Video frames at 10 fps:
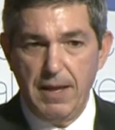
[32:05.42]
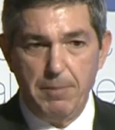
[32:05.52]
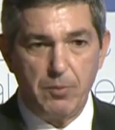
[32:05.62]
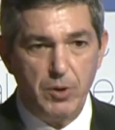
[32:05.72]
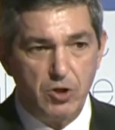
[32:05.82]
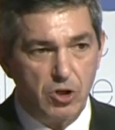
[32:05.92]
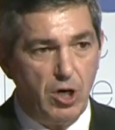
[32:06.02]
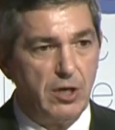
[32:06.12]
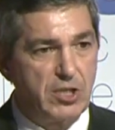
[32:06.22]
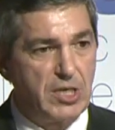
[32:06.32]
But we do
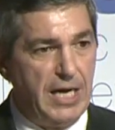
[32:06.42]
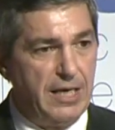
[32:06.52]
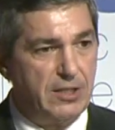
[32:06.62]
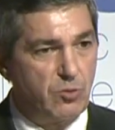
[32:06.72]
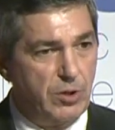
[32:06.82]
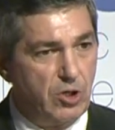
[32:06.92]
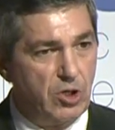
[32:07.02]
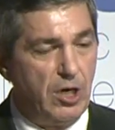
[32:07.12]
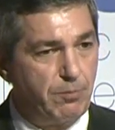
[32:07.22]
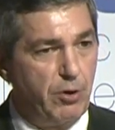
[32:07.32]
not silence, we do
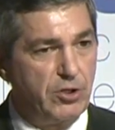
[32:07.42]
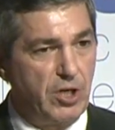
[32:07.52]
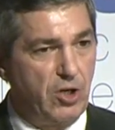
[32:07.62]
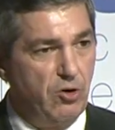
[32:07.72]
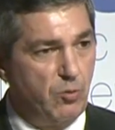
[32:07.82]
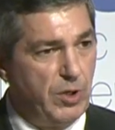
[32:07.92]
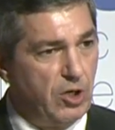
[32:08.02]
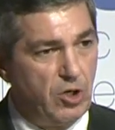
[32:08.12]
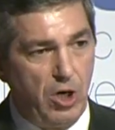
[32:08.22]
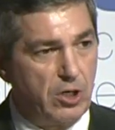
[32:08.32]
not persecute, we
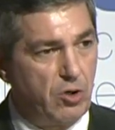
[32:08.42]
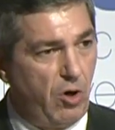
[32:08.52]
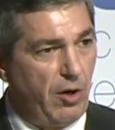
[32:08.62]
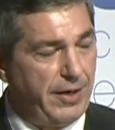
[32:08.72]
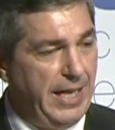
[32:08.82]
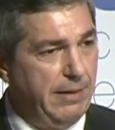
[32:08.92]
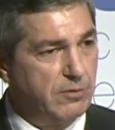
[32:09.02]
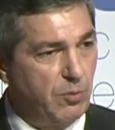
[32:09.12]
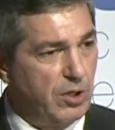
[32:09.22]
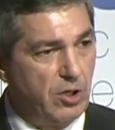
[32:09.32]
do not call
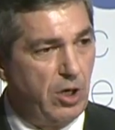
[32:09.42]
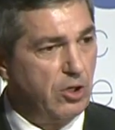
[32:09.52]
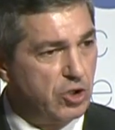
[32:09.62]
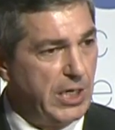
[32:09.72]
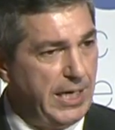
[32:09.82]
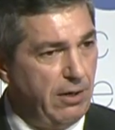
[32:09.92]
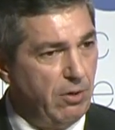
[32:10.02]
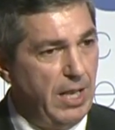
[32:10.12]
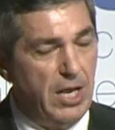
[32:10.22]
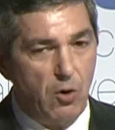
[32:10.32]
names, we do not
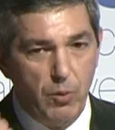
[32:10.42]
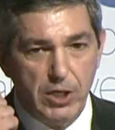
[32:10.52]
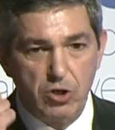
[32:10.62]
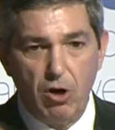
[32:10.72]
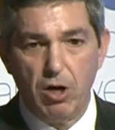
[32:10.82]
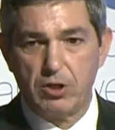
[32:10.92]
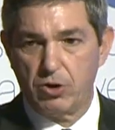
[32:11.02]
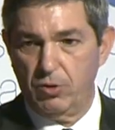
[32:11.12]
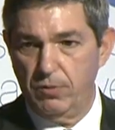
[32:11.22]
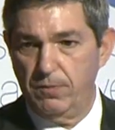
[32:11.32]
jail, we talk
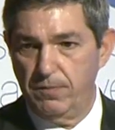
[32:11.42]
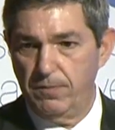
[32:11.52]
to.